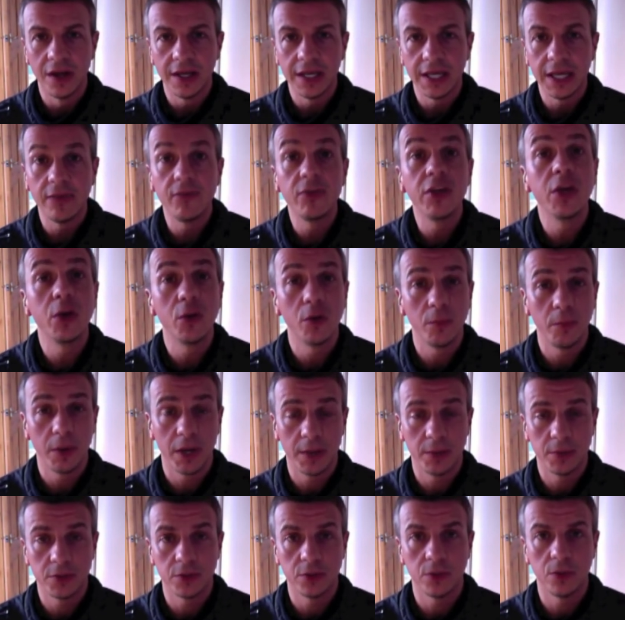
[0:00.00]
giving you a
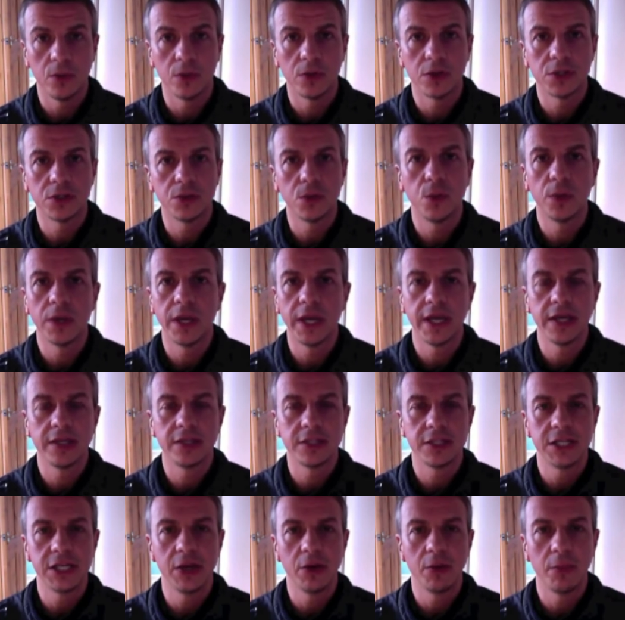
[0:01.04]
pep talk, talking
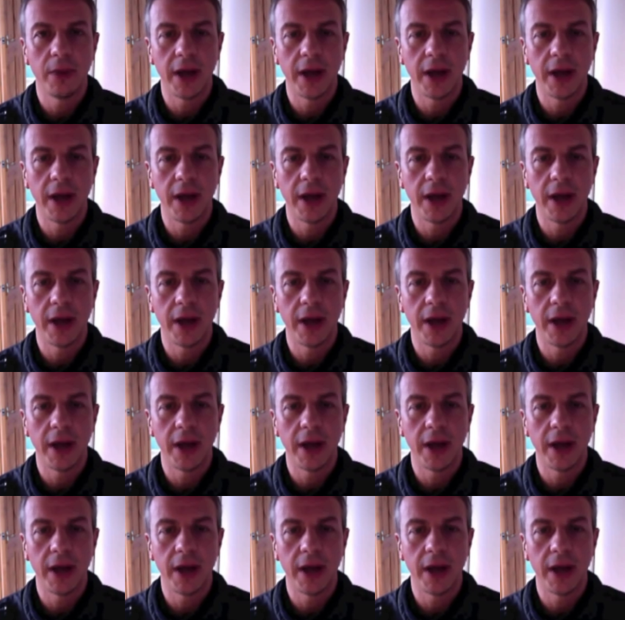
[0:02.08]
to you